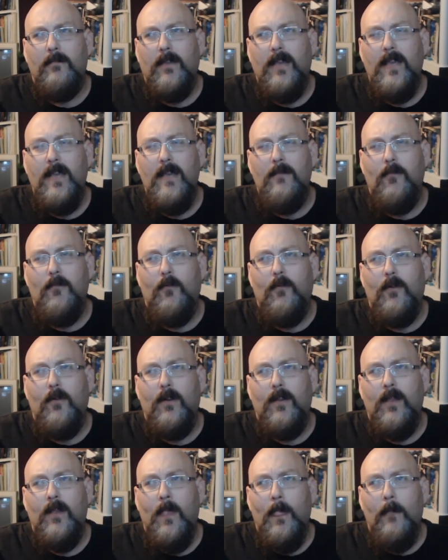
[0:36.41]

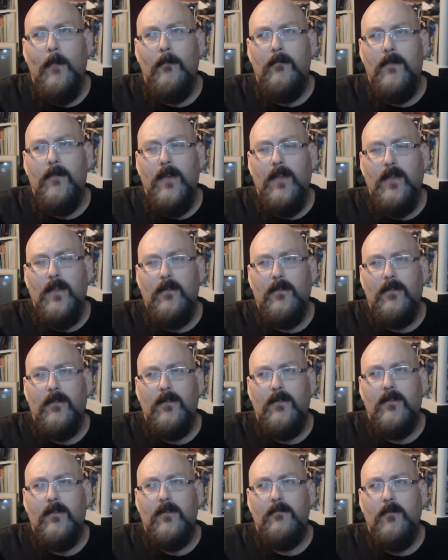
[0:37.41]
keyboard into a
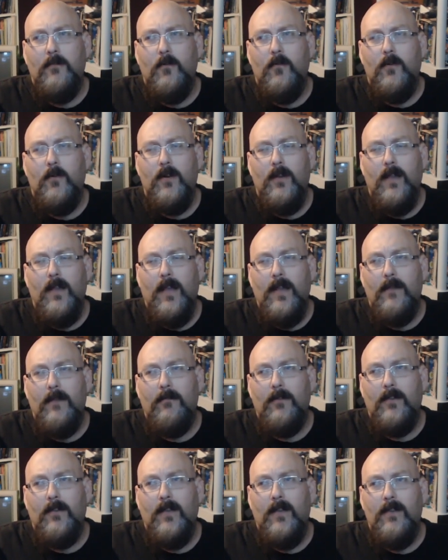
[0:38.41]
little board, and it
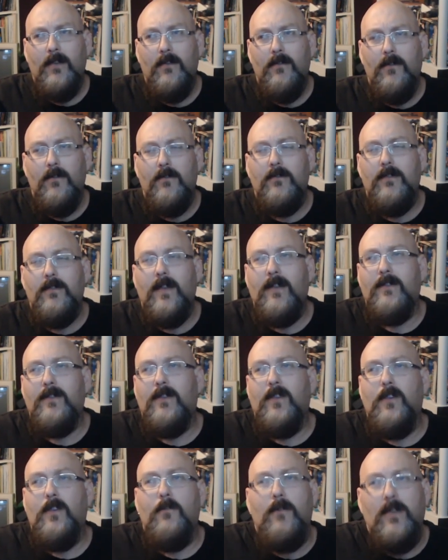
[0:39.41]
would let you use that as a
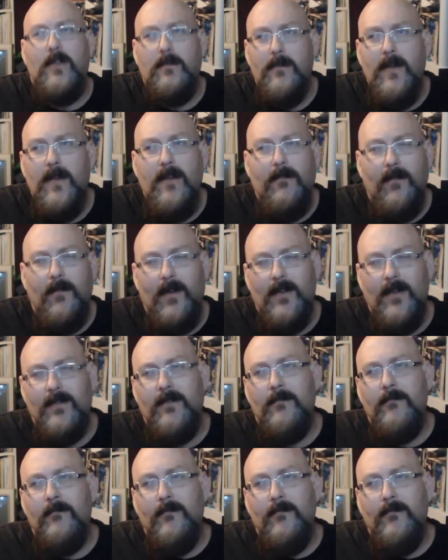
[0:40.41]
USB device.